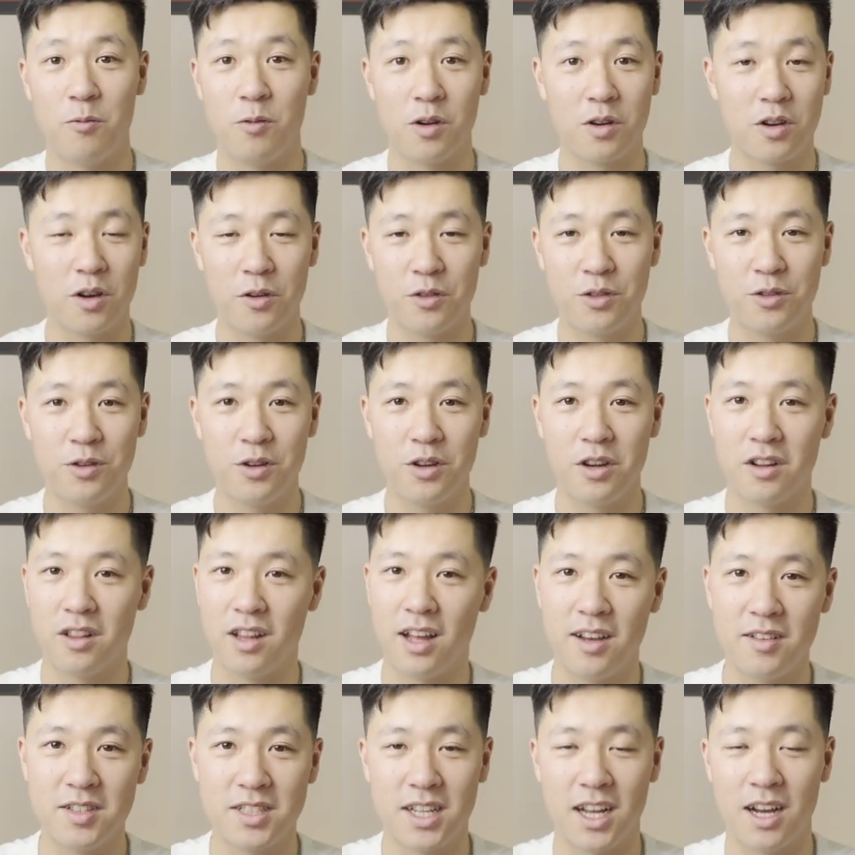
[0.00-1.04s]
we'll go through your
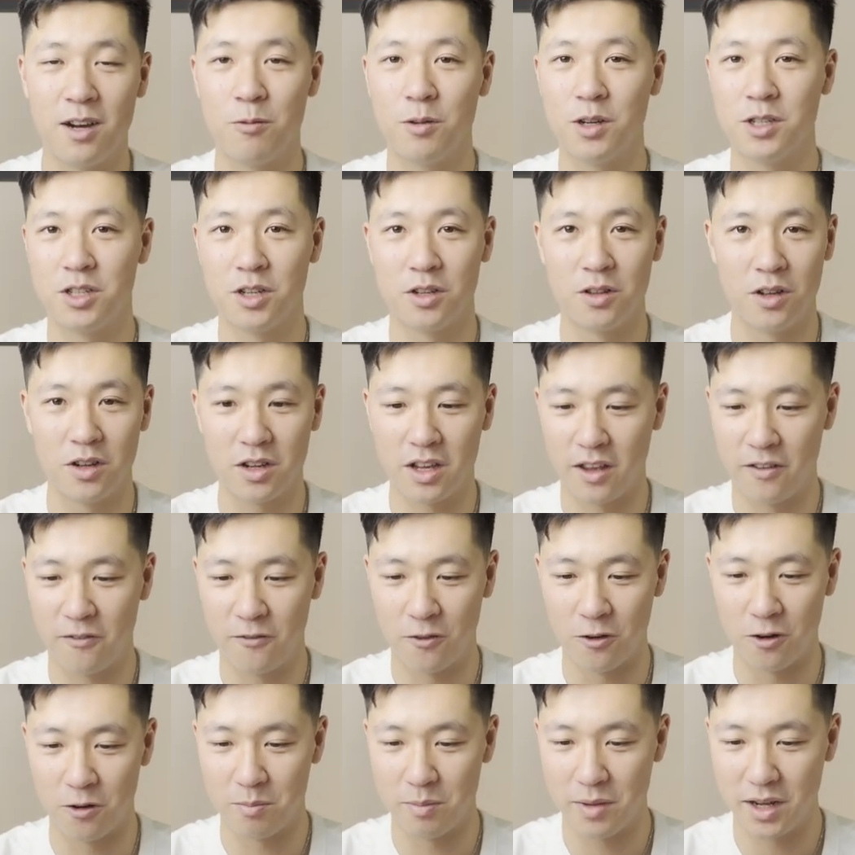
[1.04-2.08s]
lifestyle, what you're looking
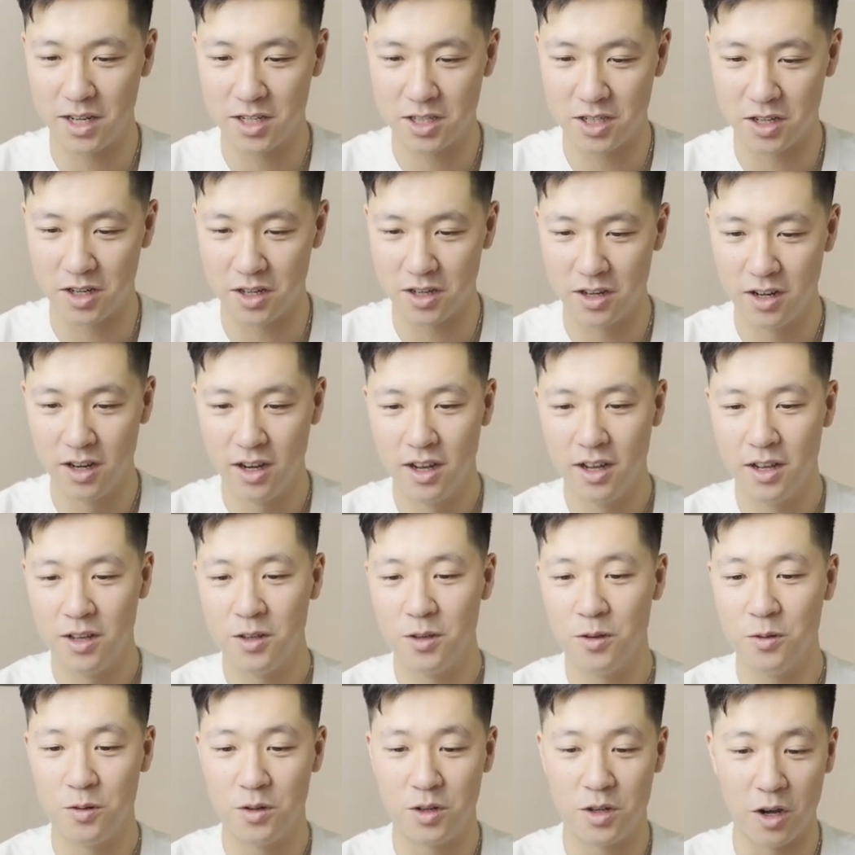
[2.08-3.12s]
for. Make sure
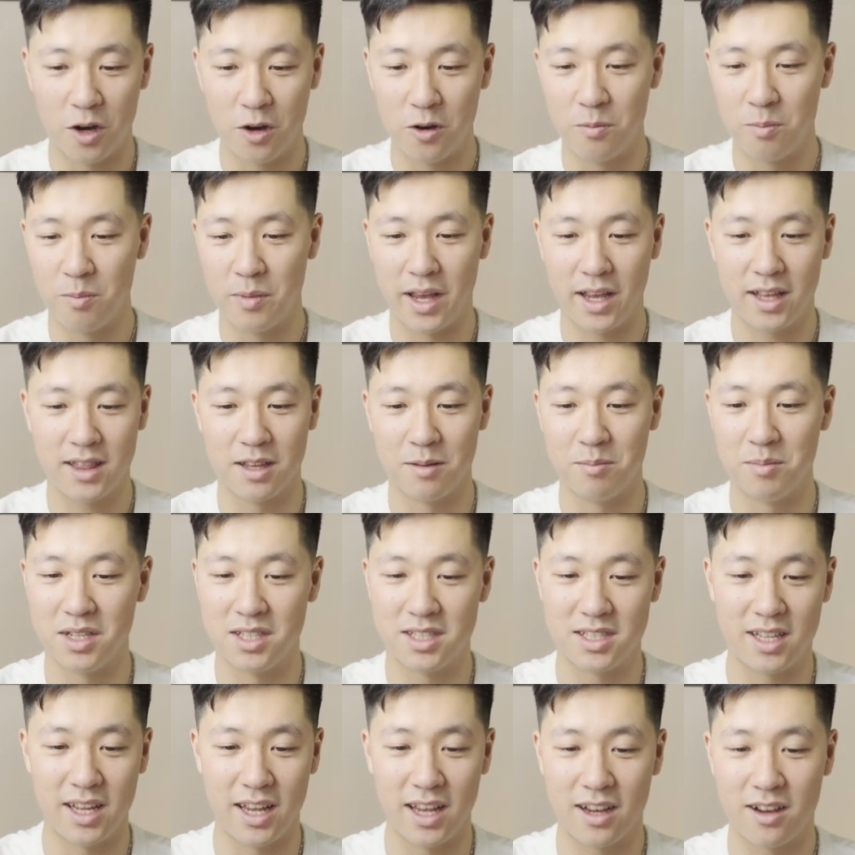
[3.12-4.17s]
you don't make the
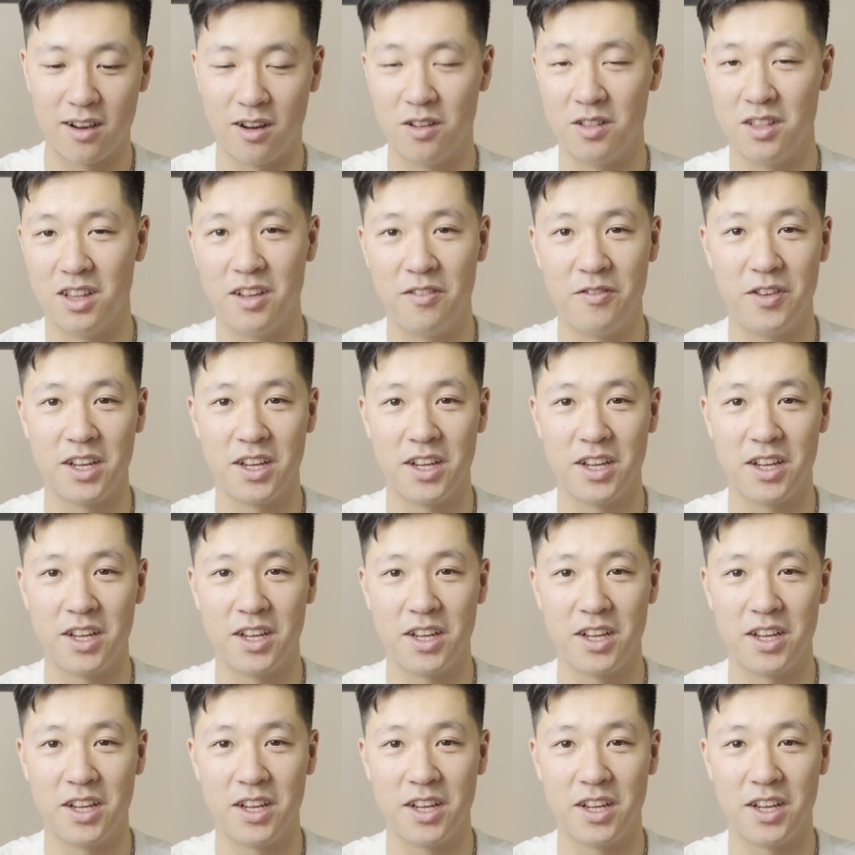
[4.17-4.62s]
mistake on